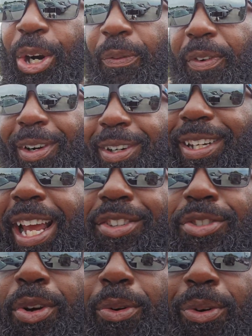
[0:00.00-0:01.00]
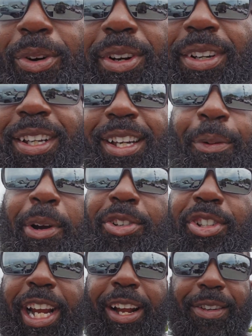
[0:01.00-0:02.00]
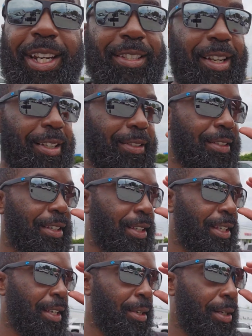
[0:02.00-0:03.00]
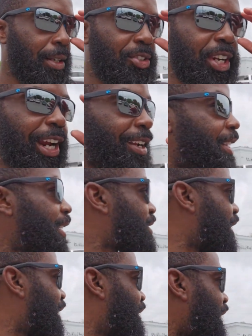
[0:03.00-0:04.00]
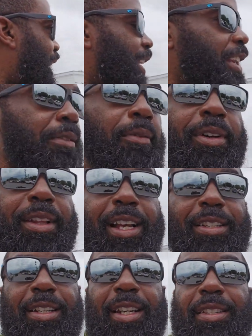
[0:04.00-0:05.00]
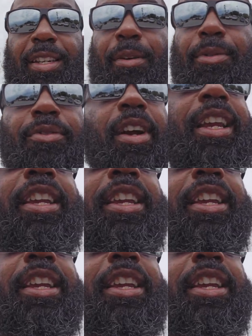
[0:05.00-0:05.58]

over next door. We're gonna check out Nissan. We're gonna check out Nissan. I didn't even realize that Nissan was right